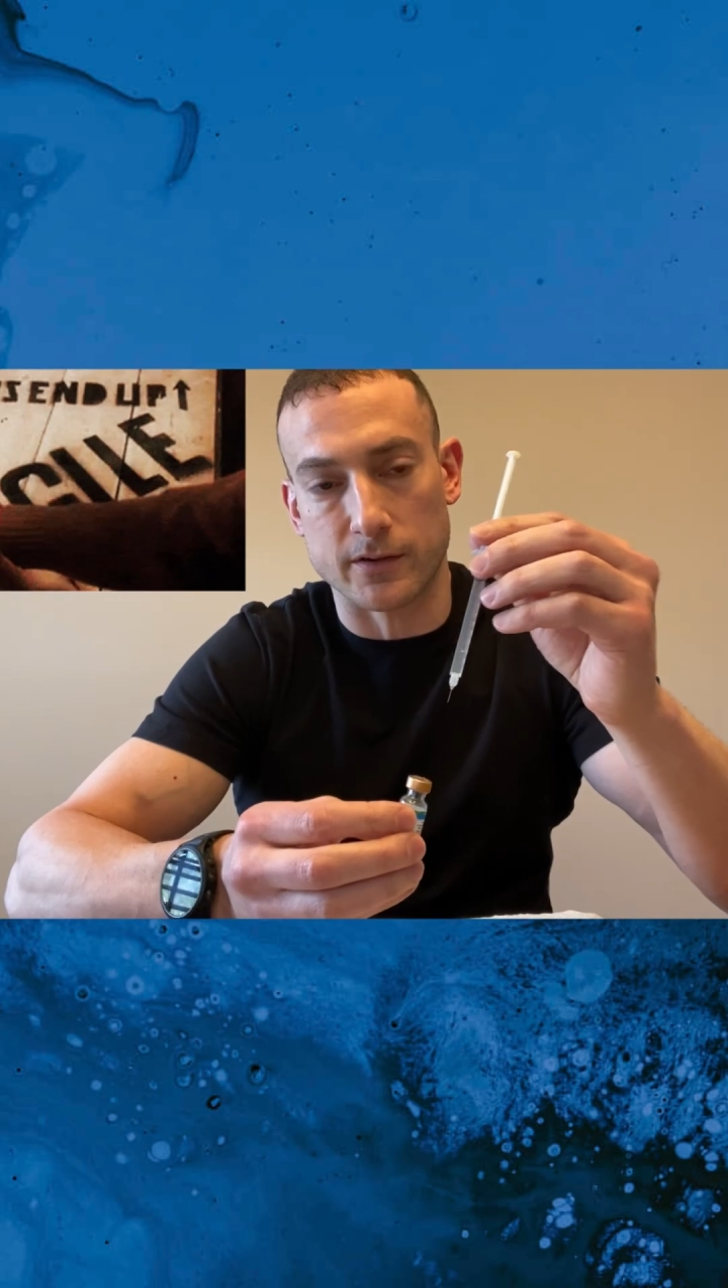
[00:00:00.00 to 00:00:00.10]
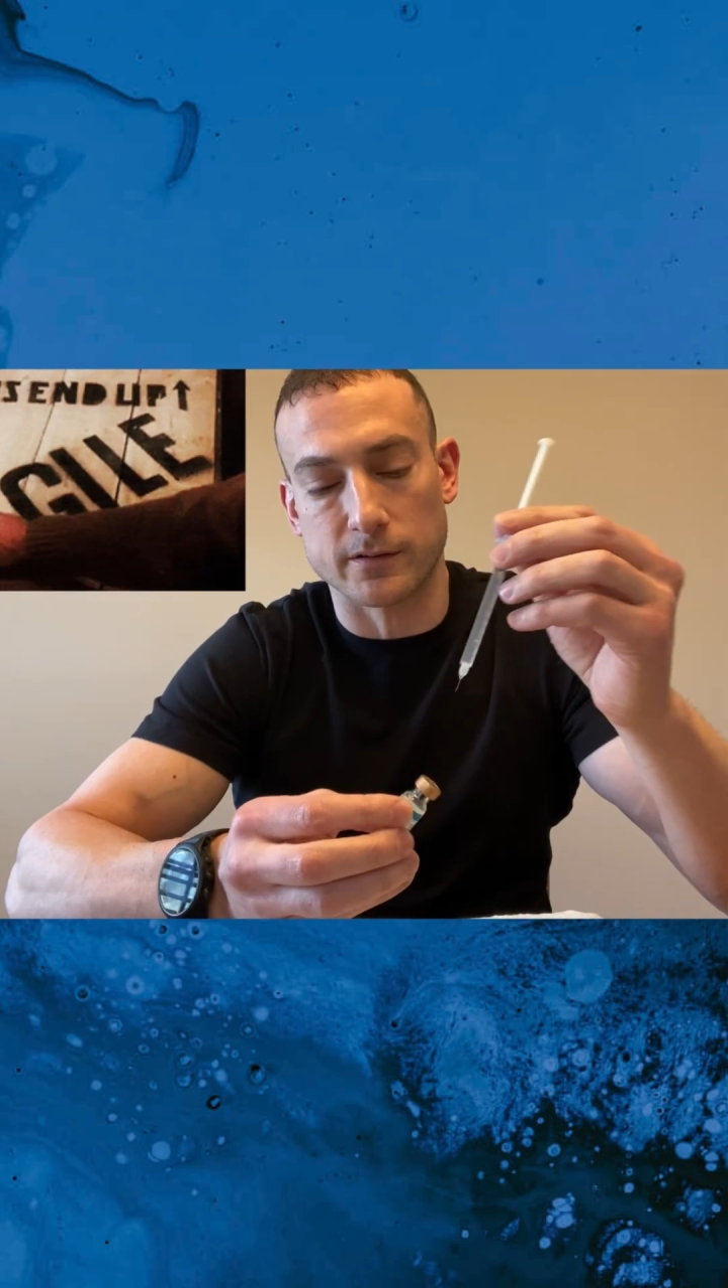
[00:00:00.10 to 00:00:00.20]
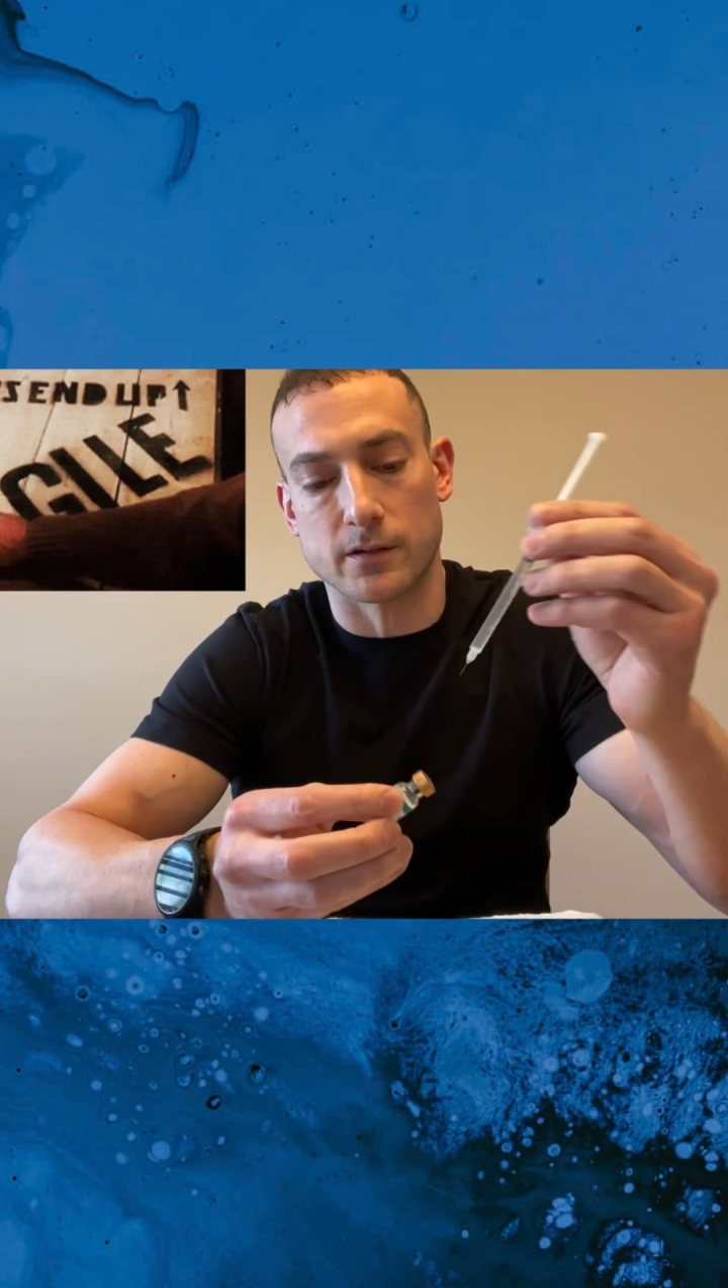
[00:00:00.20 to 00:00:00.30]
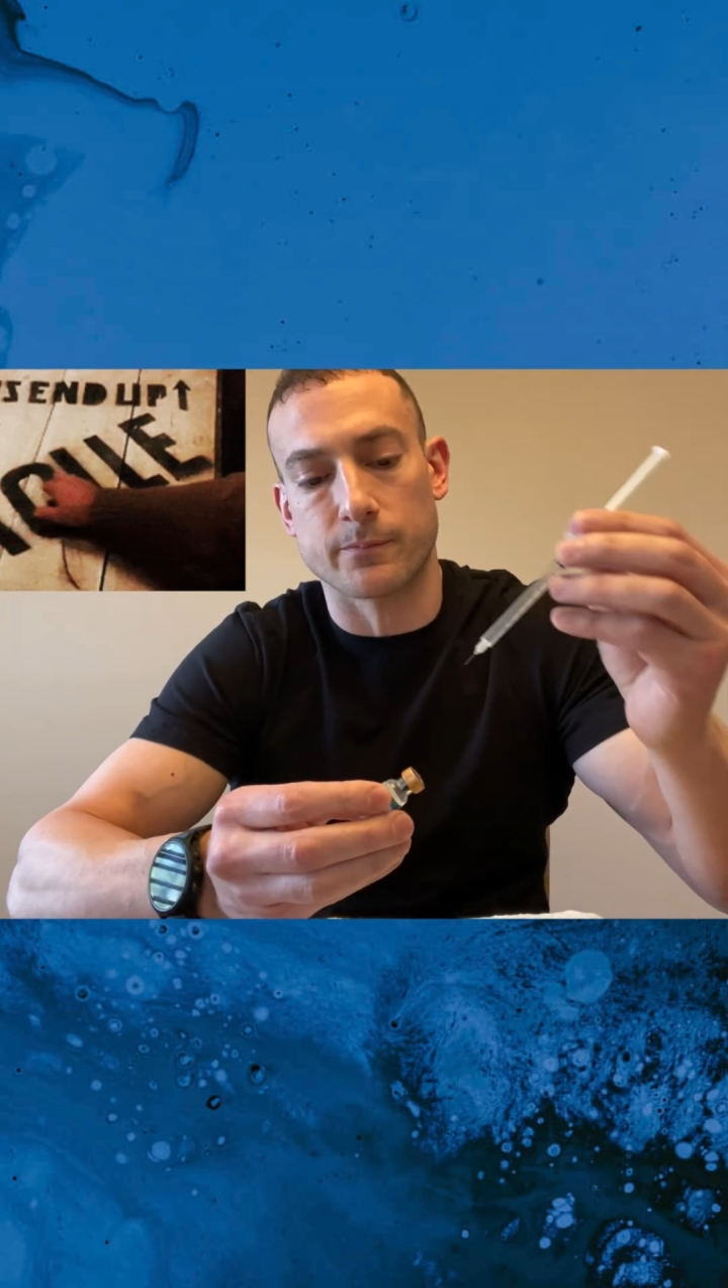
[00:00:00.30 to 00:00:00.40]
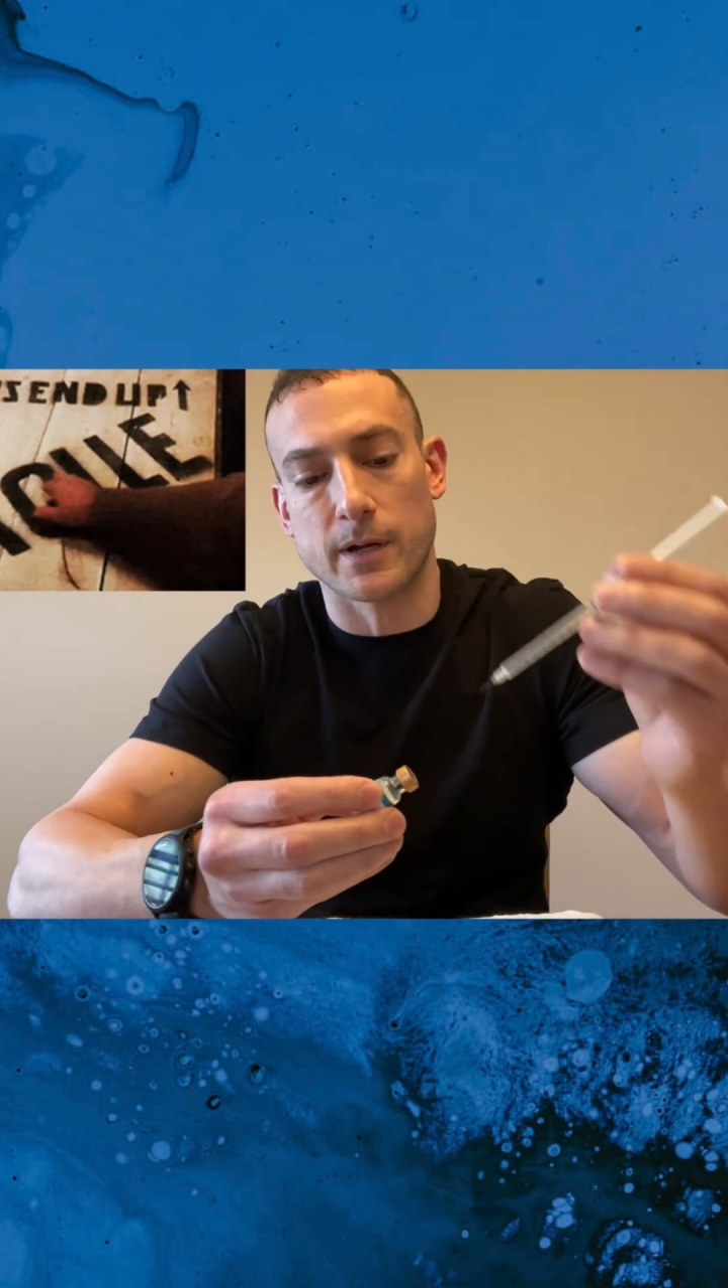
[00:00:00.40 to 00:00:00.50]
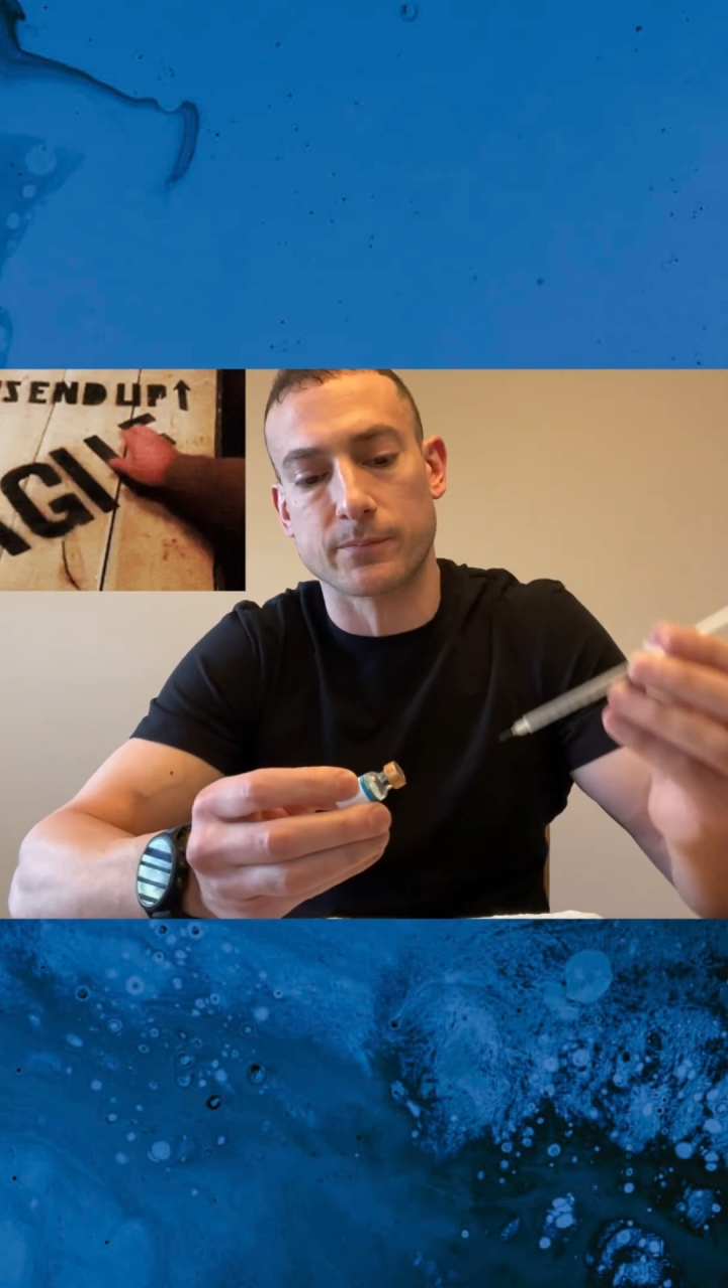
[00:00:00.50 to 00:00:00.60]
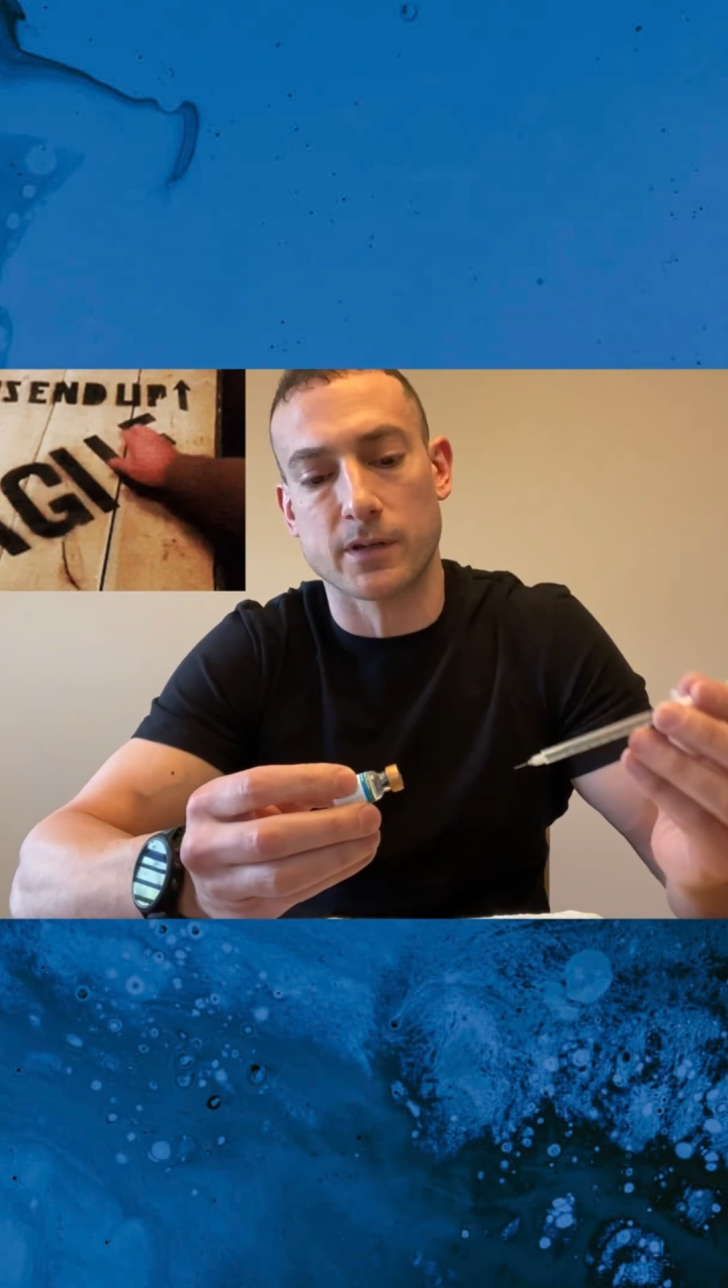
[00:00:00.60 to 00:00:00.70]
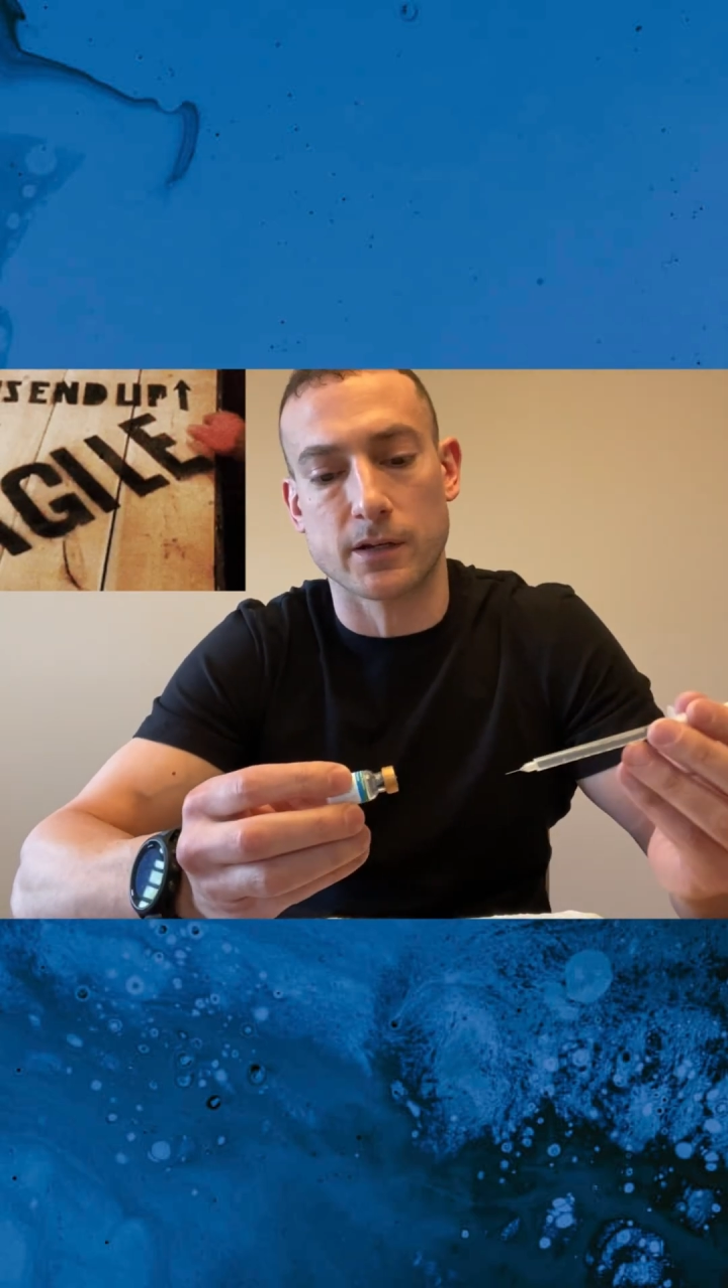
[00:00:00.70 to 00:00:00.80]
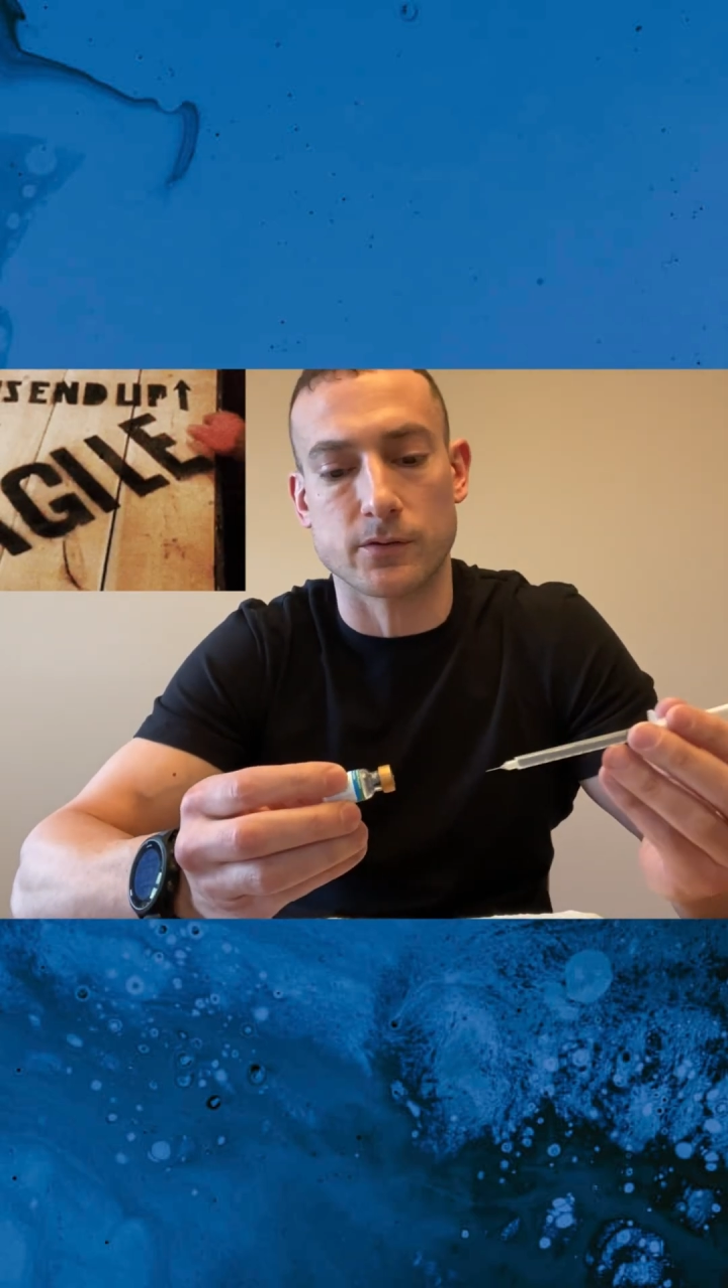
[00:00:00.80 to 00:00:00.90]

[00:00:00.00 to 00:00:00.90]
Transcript: into the peptide.